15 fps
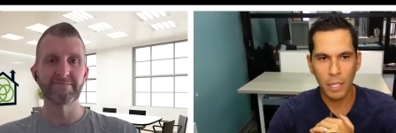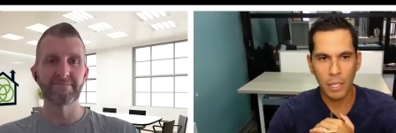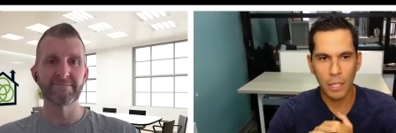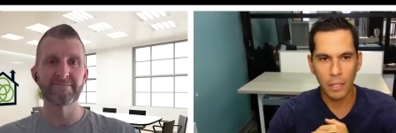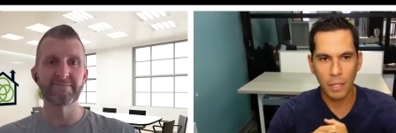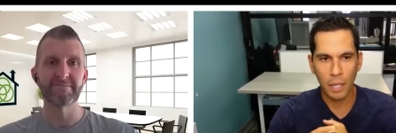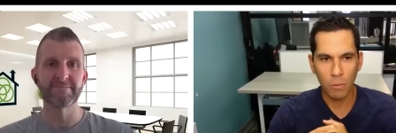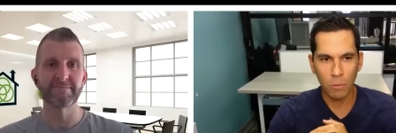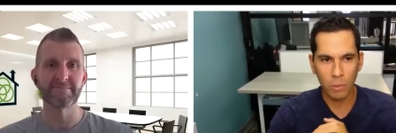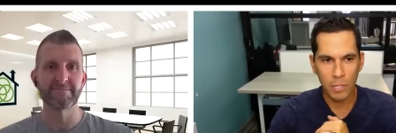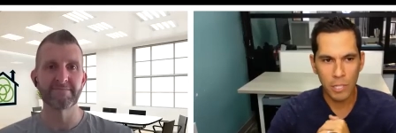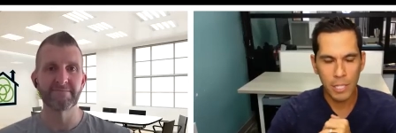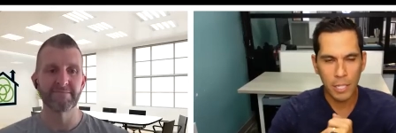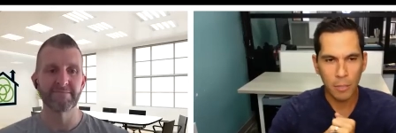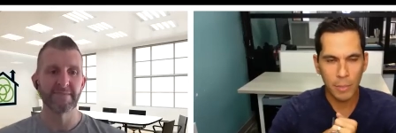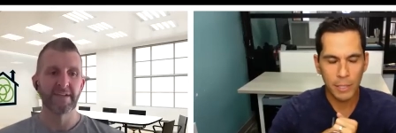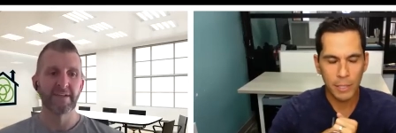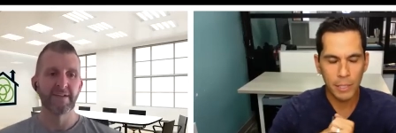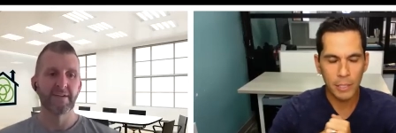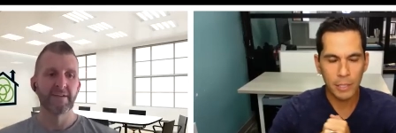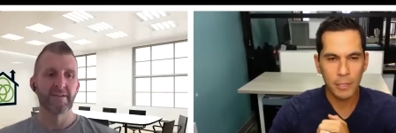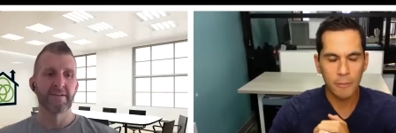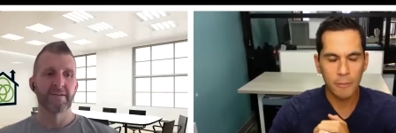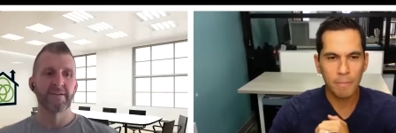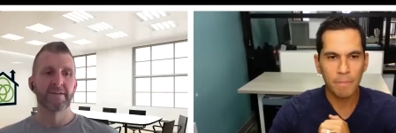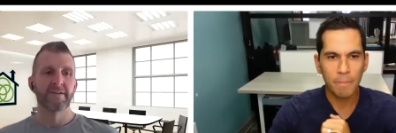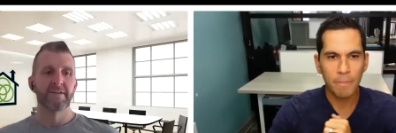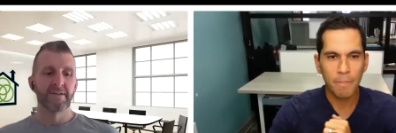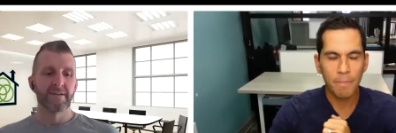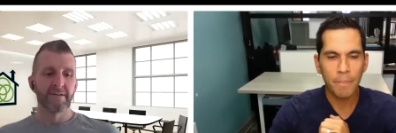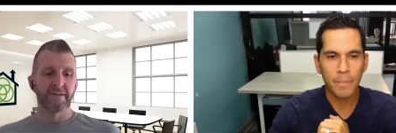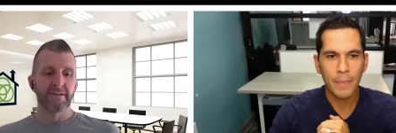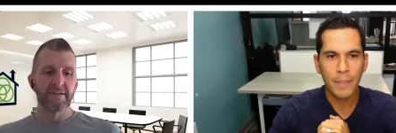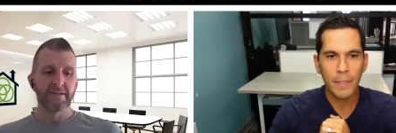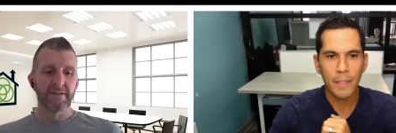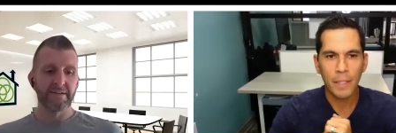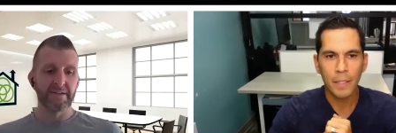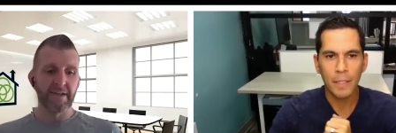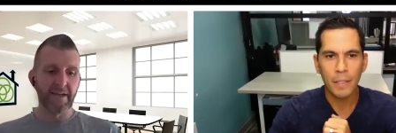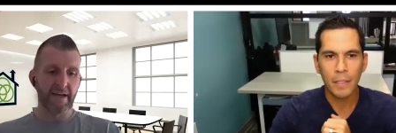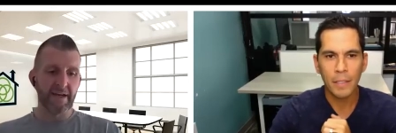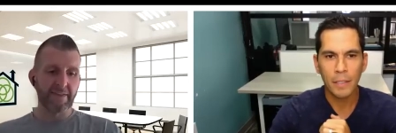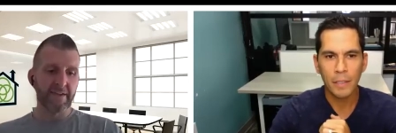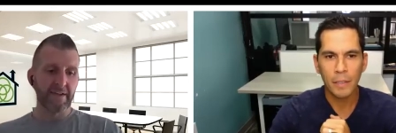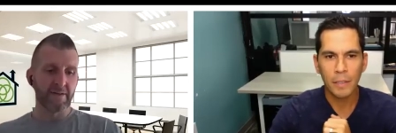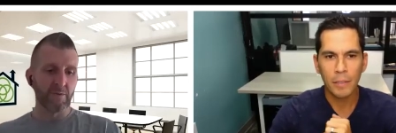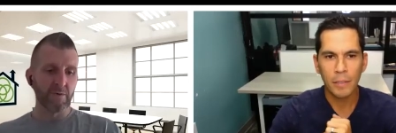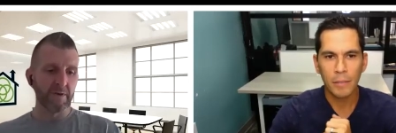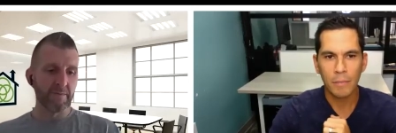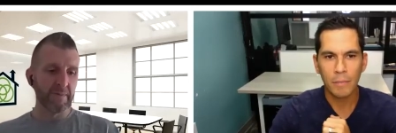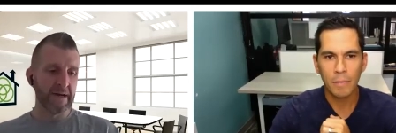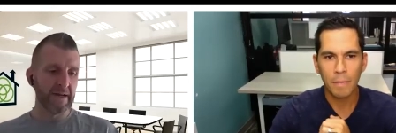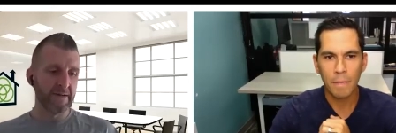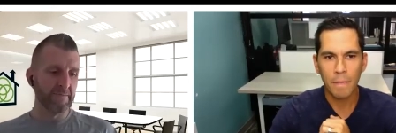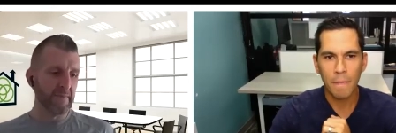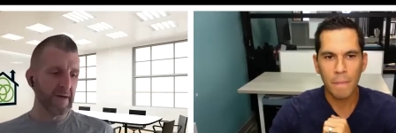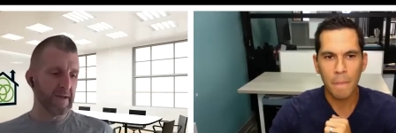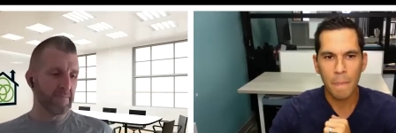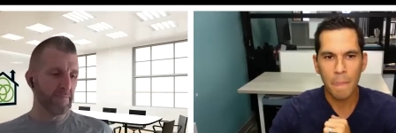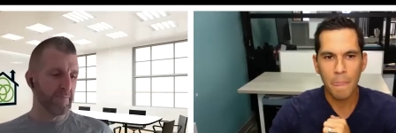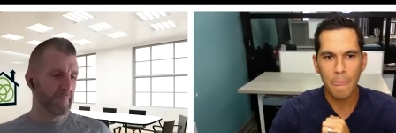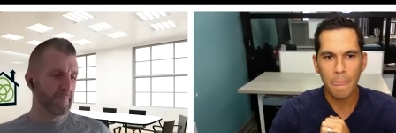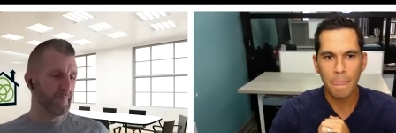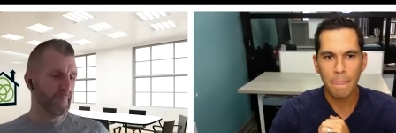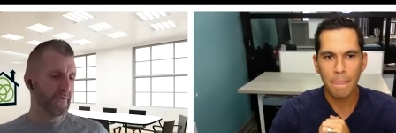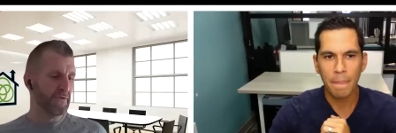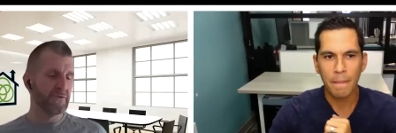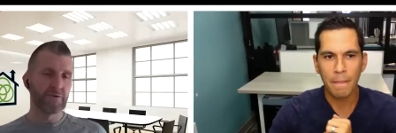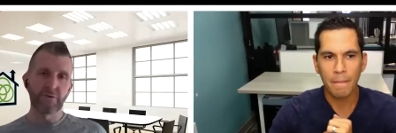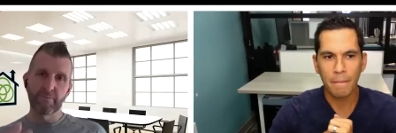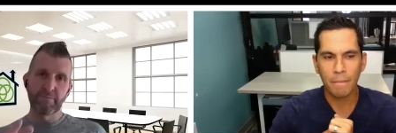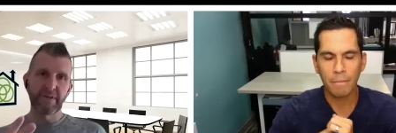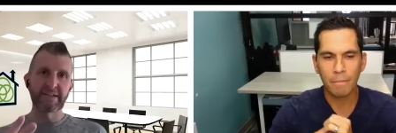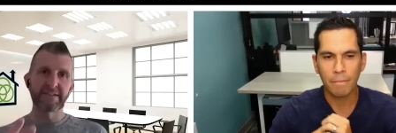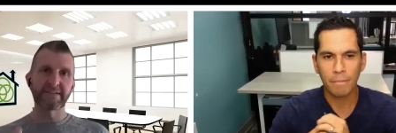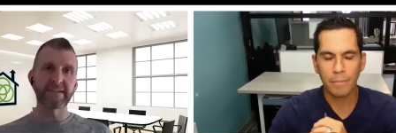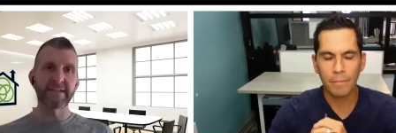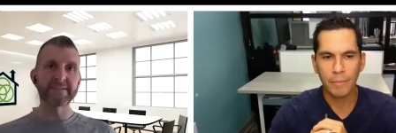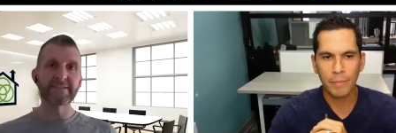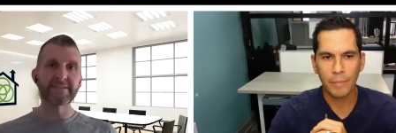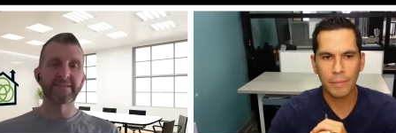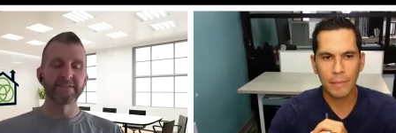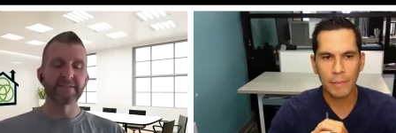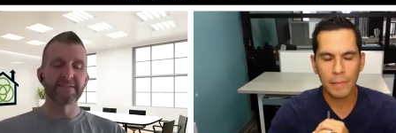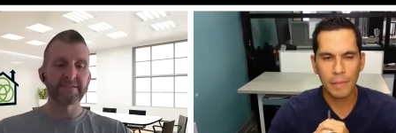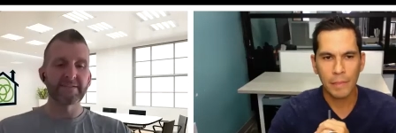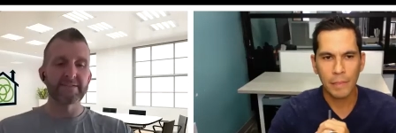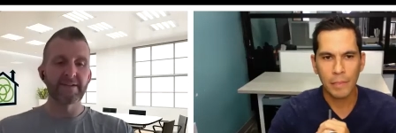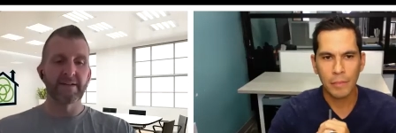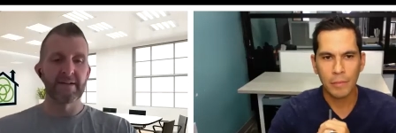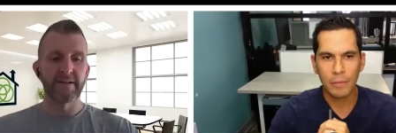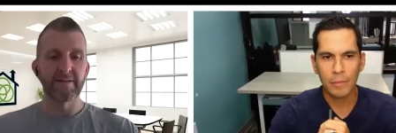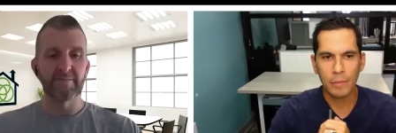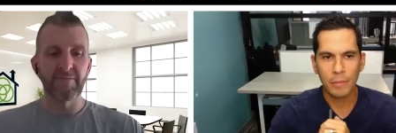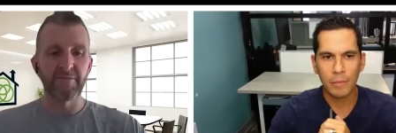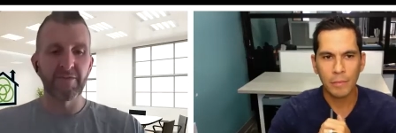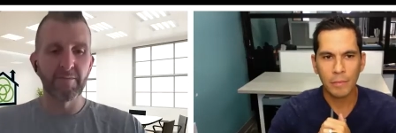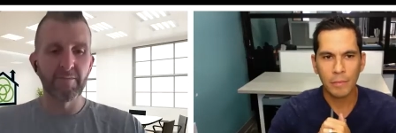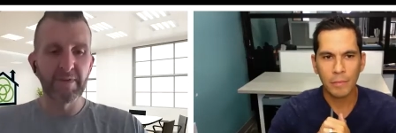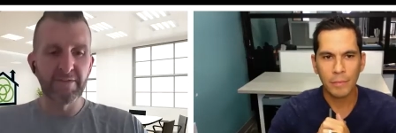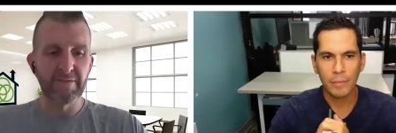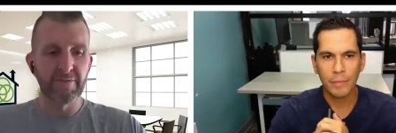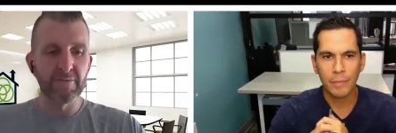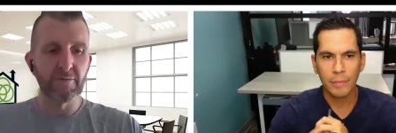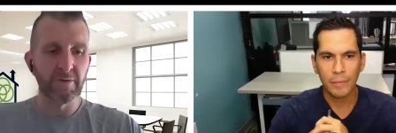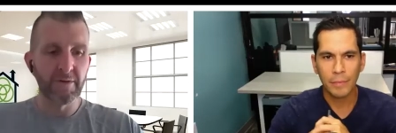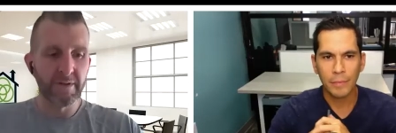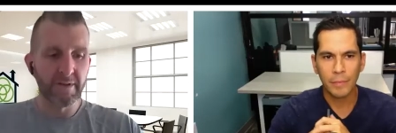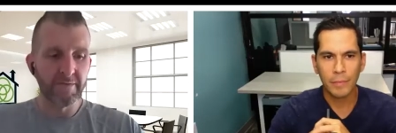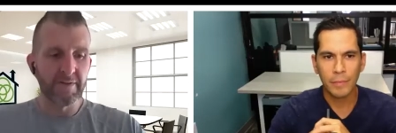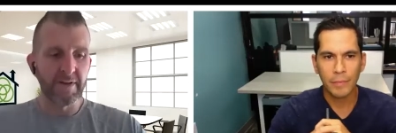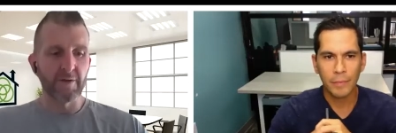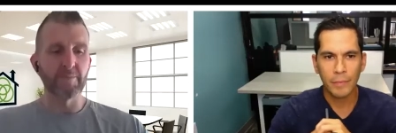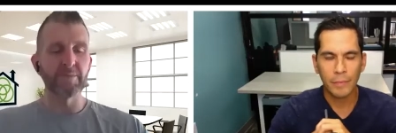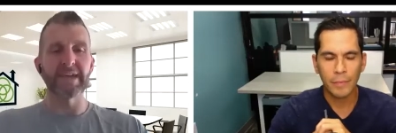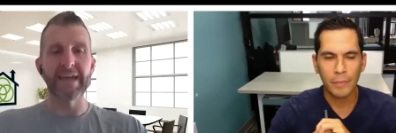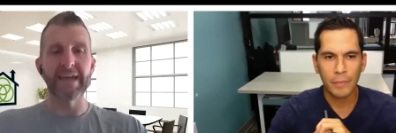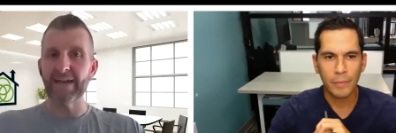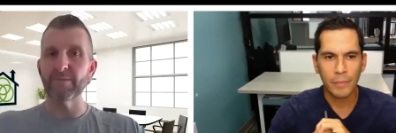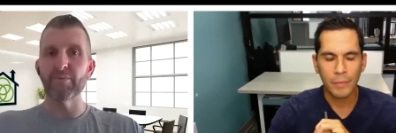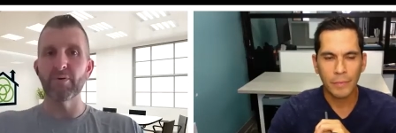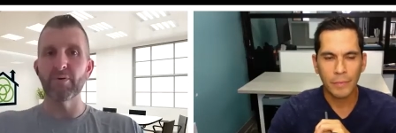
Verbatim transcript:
Speaker 1: in uh, real estate or business
Speaker 2: yeah i think one of my my two biggest lessons um, from before that have helped